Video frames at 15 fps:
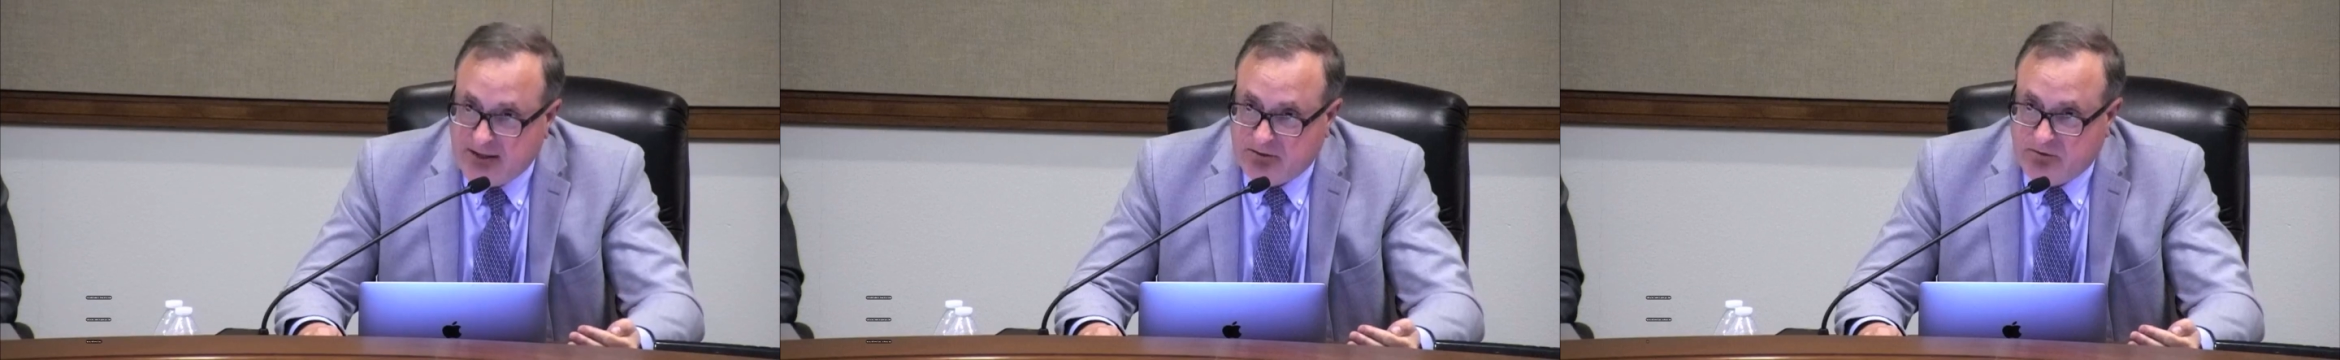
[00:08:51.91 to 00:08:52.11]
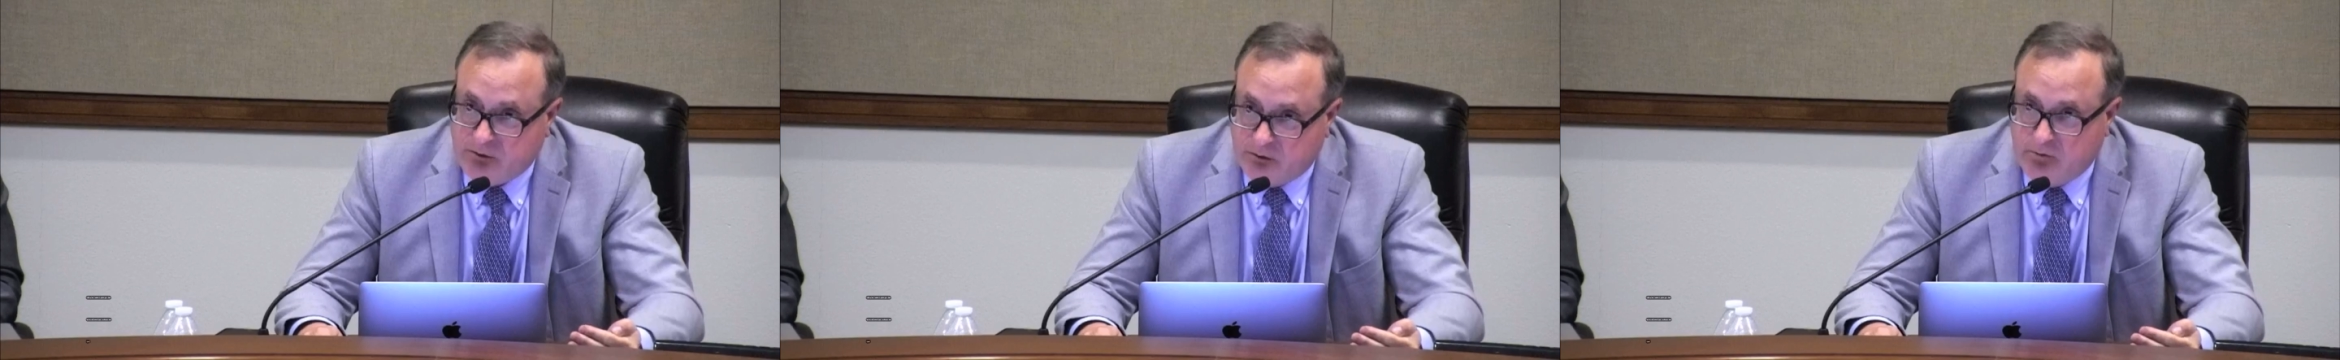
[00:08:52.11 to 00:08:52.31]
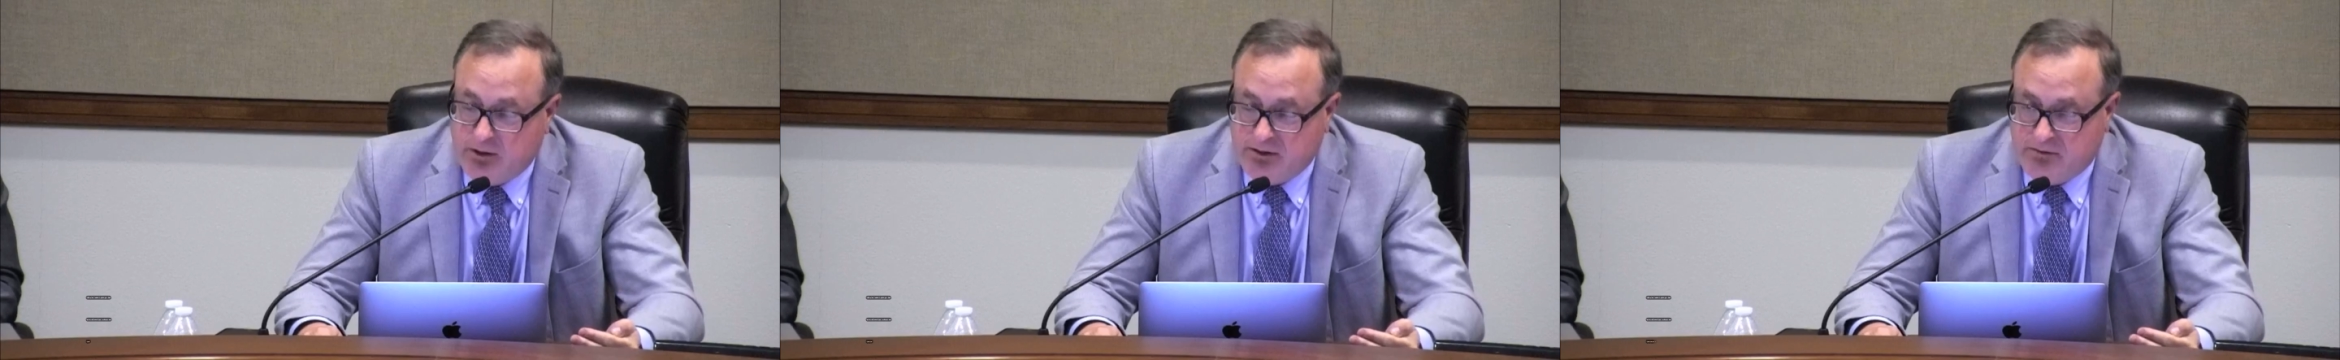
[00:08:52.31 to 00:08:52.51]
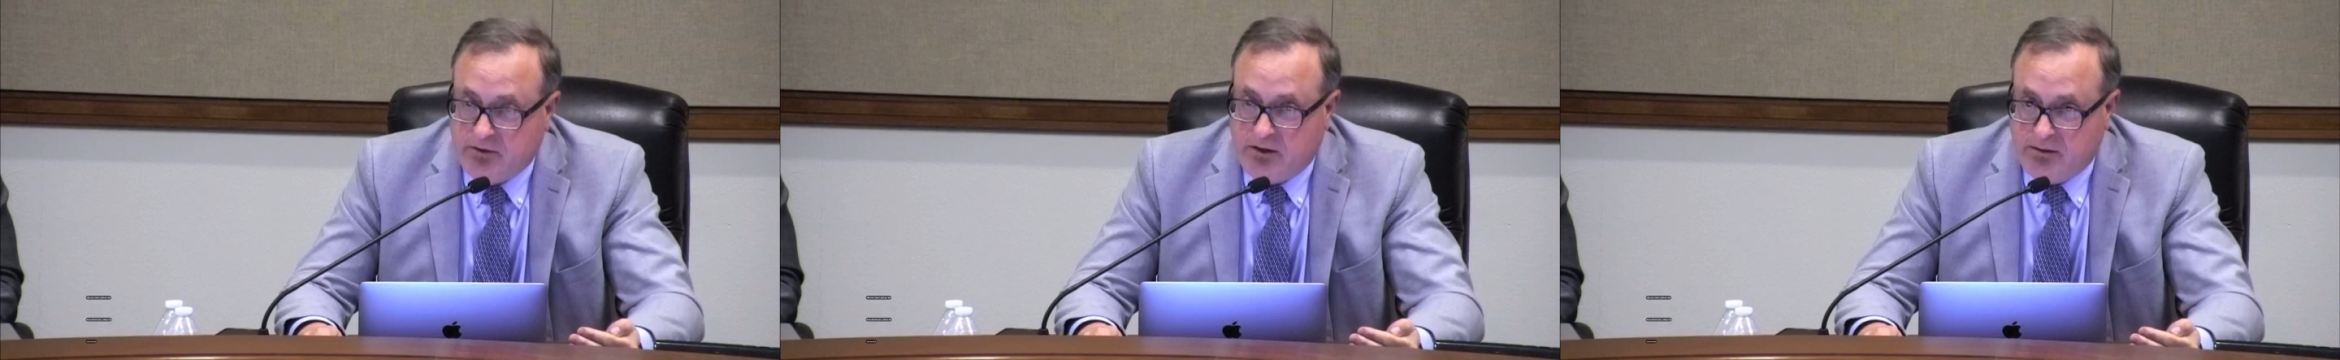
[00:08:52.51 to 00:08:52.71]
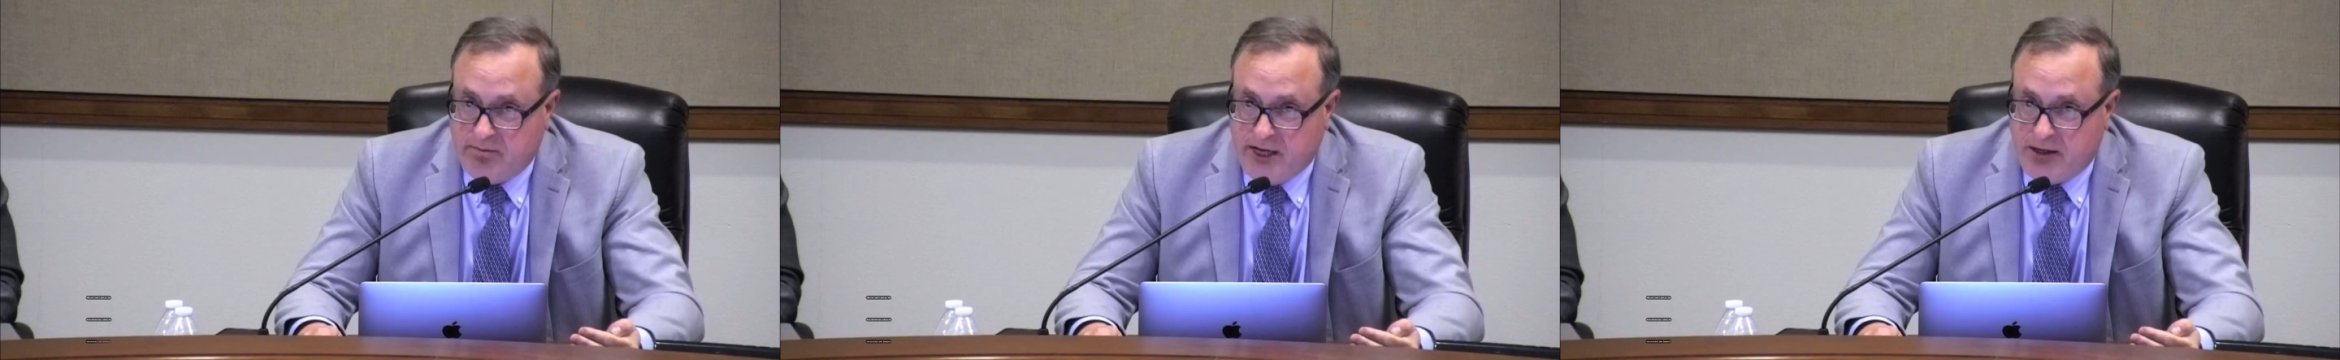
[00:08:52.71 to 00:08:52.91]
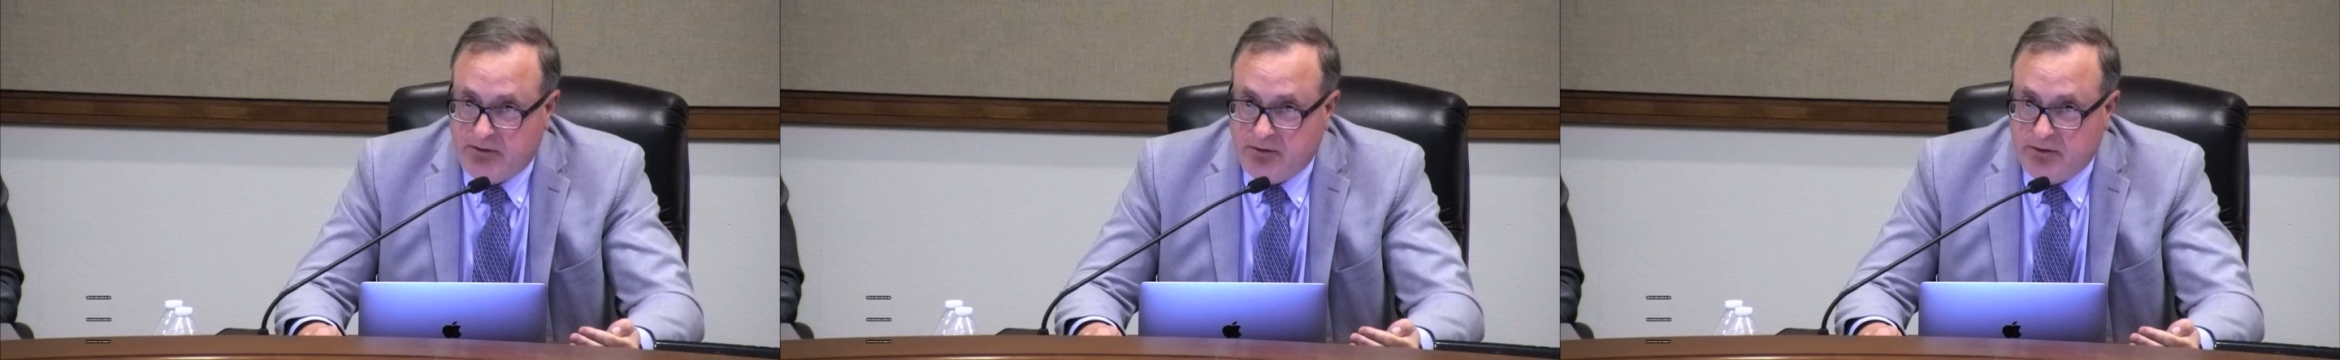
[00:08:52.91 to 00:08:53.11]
are what it's all about.